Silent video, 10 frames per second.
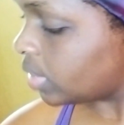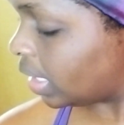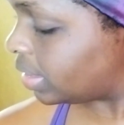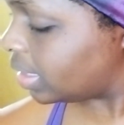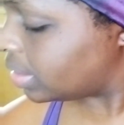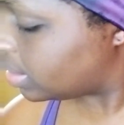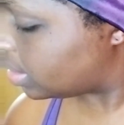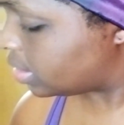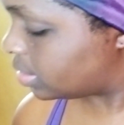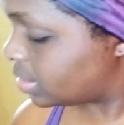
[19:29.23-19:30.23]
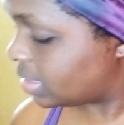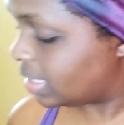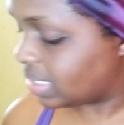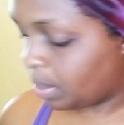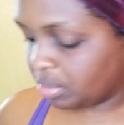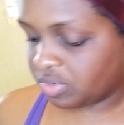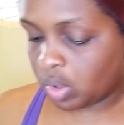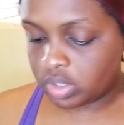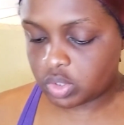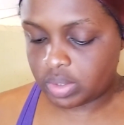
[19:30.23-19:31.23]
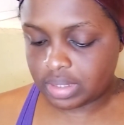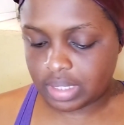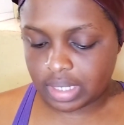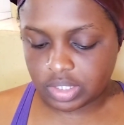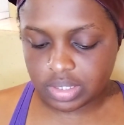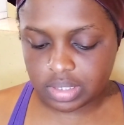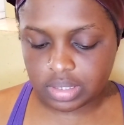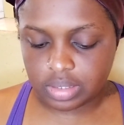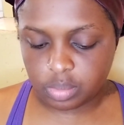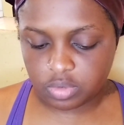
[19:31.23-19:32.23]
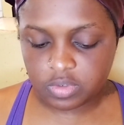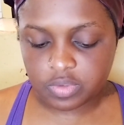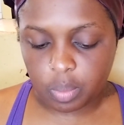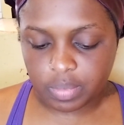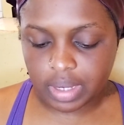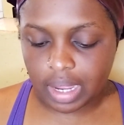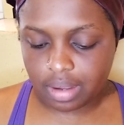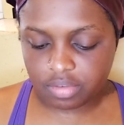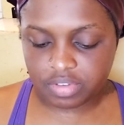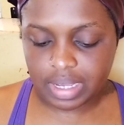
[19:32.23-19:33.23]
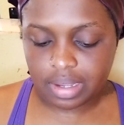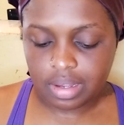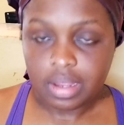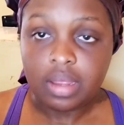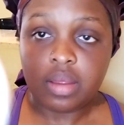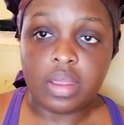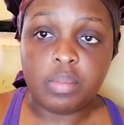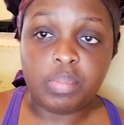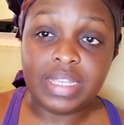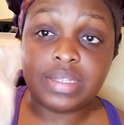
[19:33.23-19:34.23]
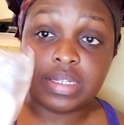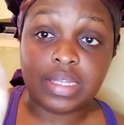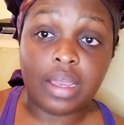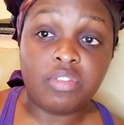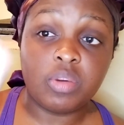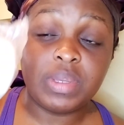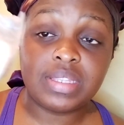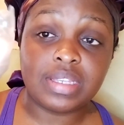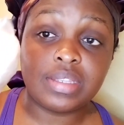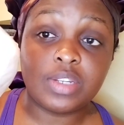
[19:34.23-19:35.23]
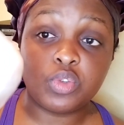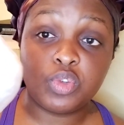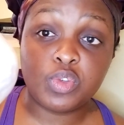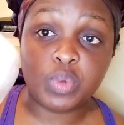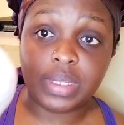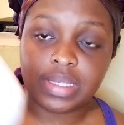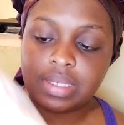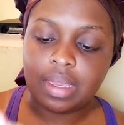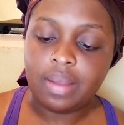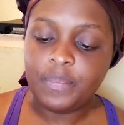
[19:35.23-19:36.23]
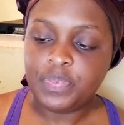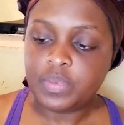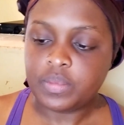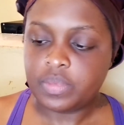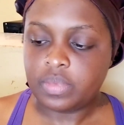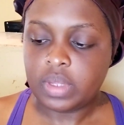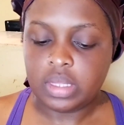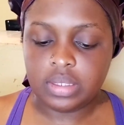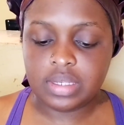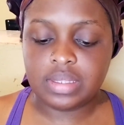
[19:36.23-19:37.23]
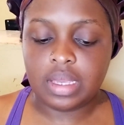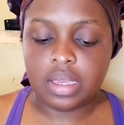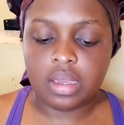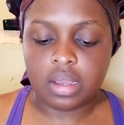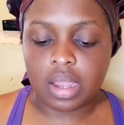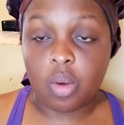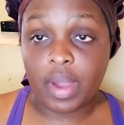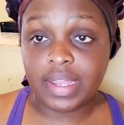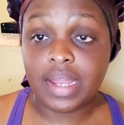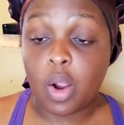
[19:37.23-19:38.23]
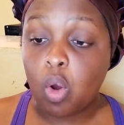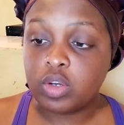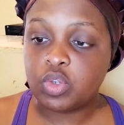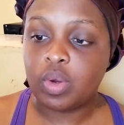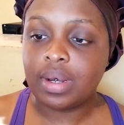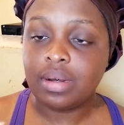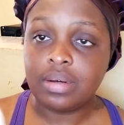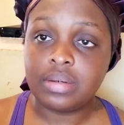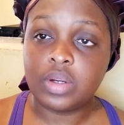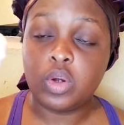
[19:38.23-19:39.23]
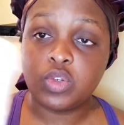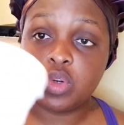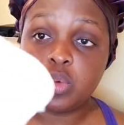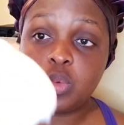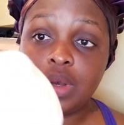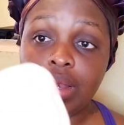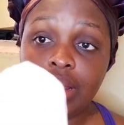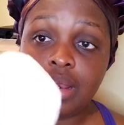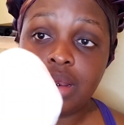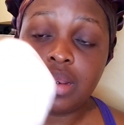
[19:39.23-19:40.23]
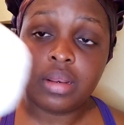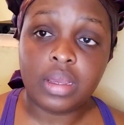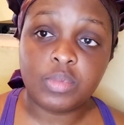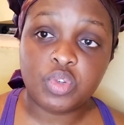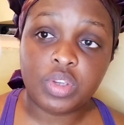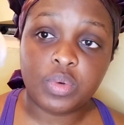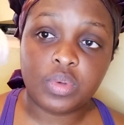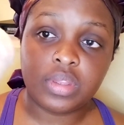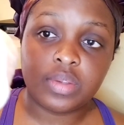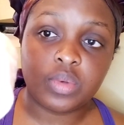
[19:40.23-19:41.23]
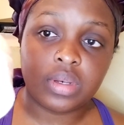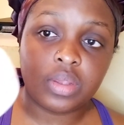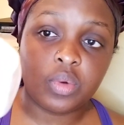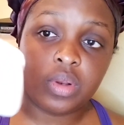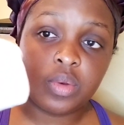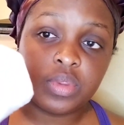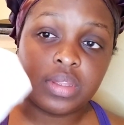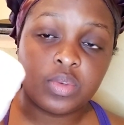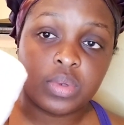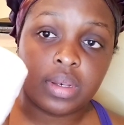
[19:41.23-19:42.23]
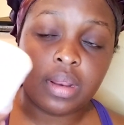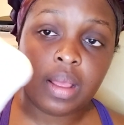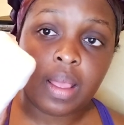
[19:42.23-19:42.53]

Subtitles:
And then there's this other type of cotton that I just removed from the cover and placed it here. For me, it's easier to use when it's here. This is the Kawaida cotton wool. I'm sure you know this one. You all know this one.